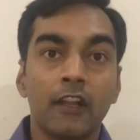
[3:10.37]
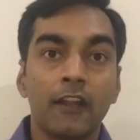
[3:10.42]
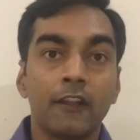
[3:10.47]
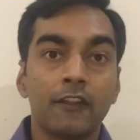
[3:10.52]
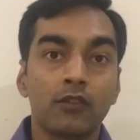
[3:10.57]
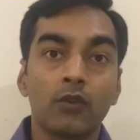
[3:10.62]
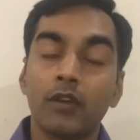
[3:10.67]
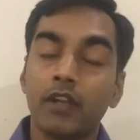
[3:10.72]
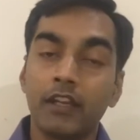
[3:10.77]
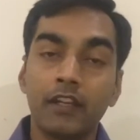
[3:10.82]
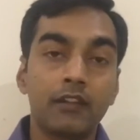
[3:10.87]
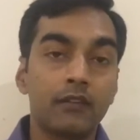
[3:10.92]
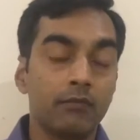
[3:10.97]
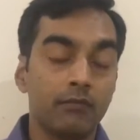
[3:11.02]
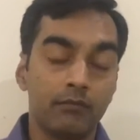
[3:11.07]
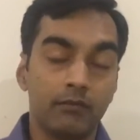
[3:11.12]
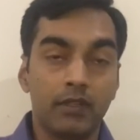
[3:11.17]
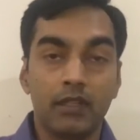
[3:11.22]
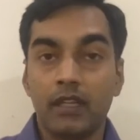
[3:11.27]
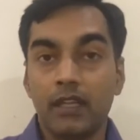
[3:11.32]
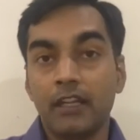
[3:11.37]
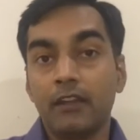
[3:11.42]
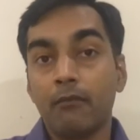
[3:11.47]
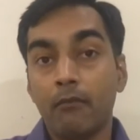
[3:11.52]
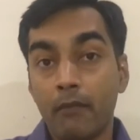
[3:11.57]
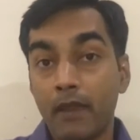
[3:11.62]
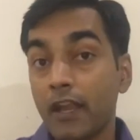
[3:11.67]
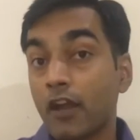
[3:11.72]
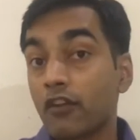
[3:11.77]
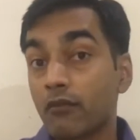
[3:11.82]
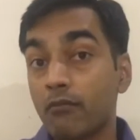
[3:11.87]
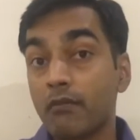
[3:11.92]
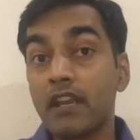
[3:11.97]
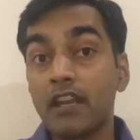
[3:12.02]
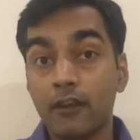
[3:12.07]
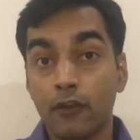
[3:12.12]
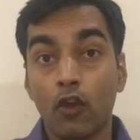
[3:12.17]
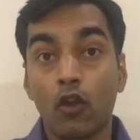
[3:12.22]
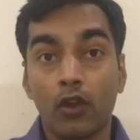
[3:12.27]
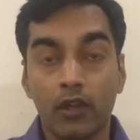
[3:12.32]
So it may or may
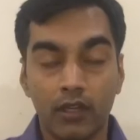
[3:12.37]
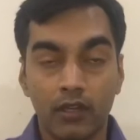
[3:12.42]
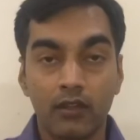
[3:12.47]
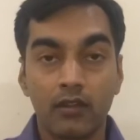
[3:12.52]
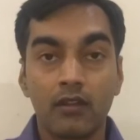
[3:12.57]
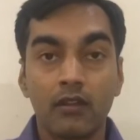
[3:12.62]
not.